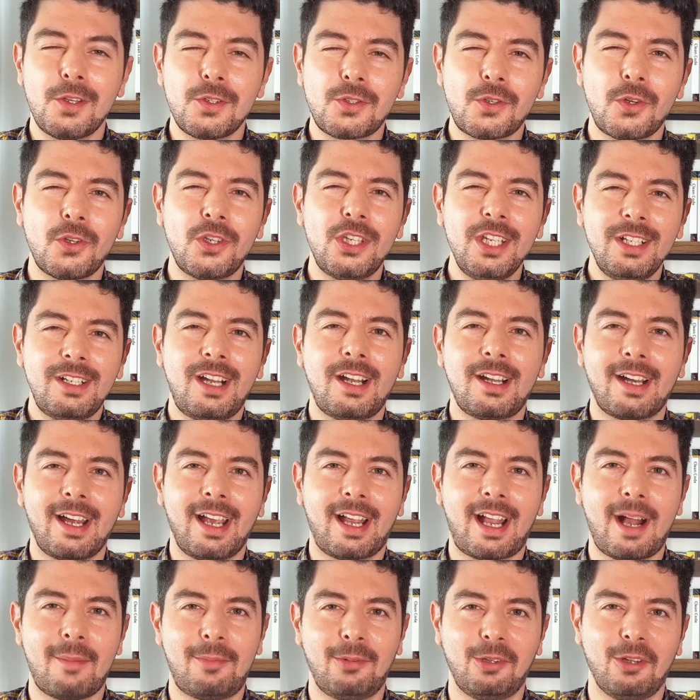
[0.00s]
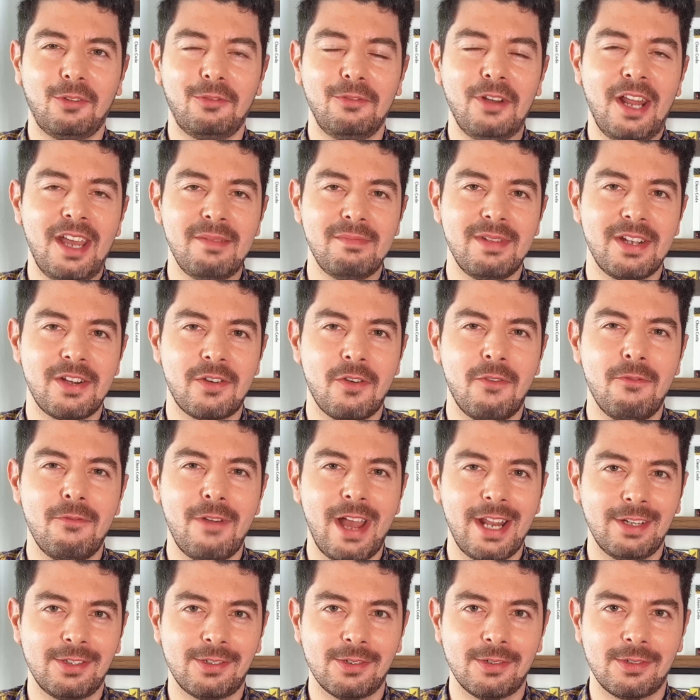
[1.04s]
So here are a couple of naming
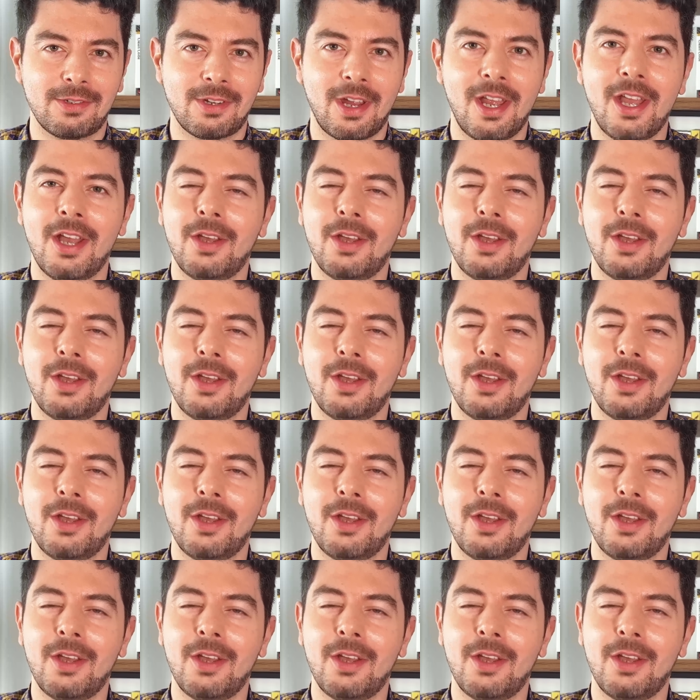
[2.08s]
conventions